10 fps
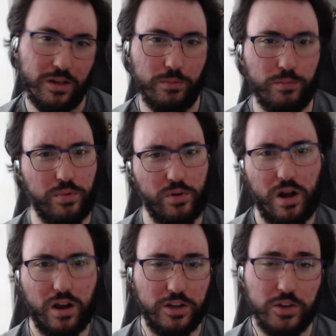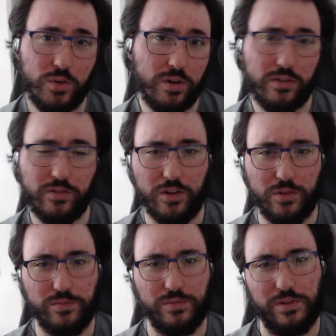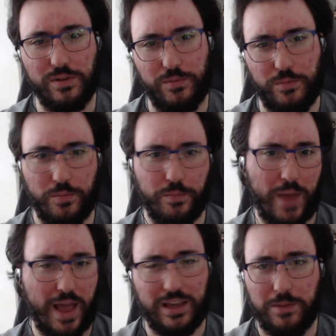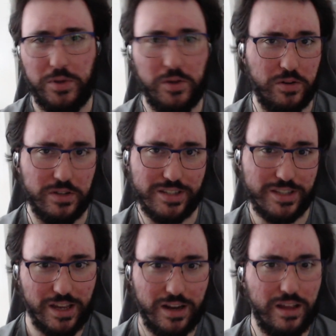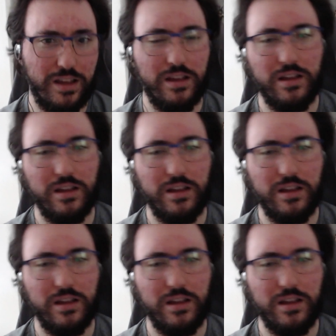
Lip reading: Brock knew her from back in Pewter City,